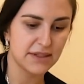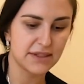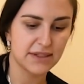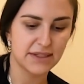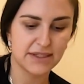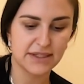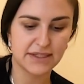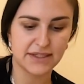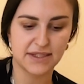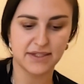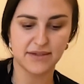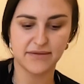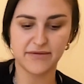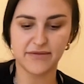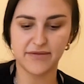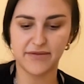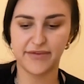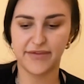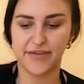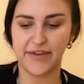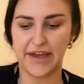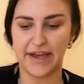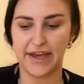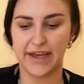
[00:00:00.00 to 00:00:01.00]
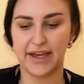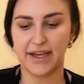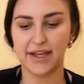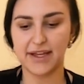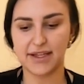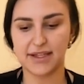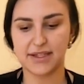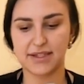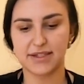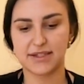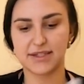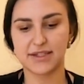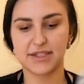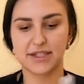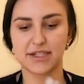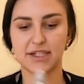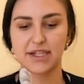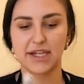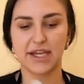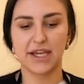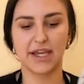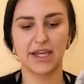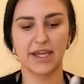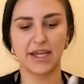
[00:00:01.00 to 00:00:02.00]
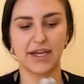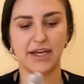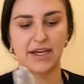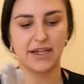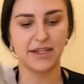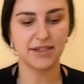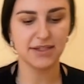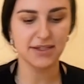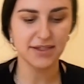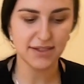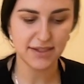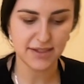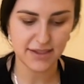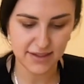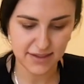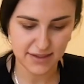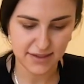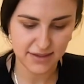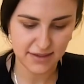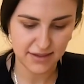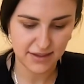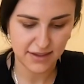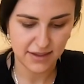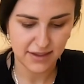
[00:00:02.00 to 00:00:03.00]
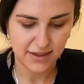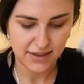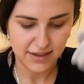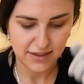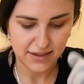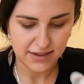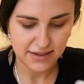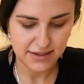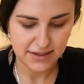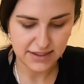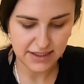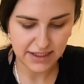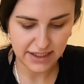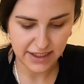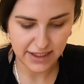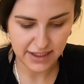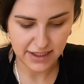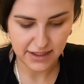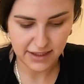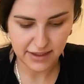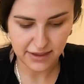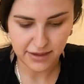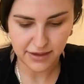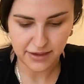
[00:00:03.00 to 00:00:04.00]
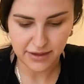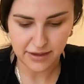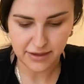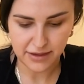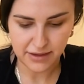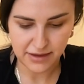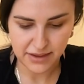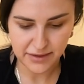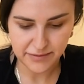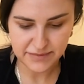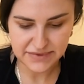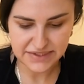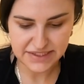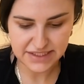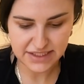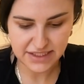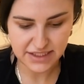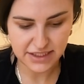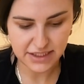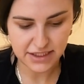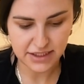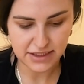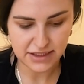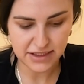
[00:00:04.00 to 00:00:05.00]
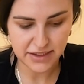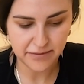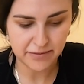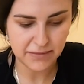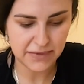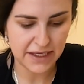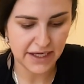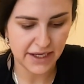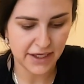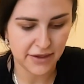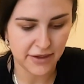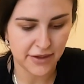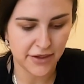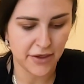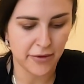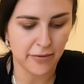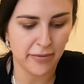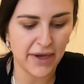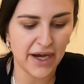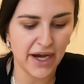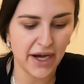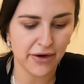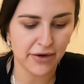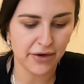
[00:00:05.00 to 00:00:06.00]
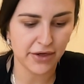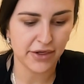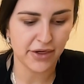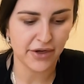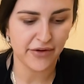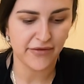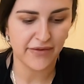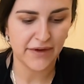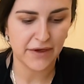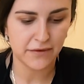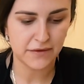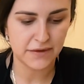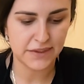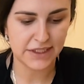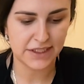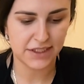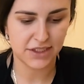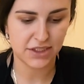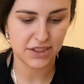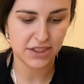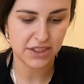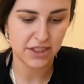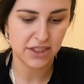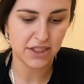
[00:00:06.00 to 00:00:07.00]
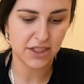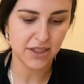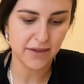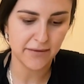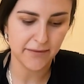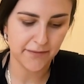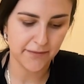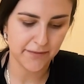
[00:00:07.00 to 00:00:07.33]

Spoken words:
Disinfect your hands. Take your lipstick, your lip liner, your powder, your foundation.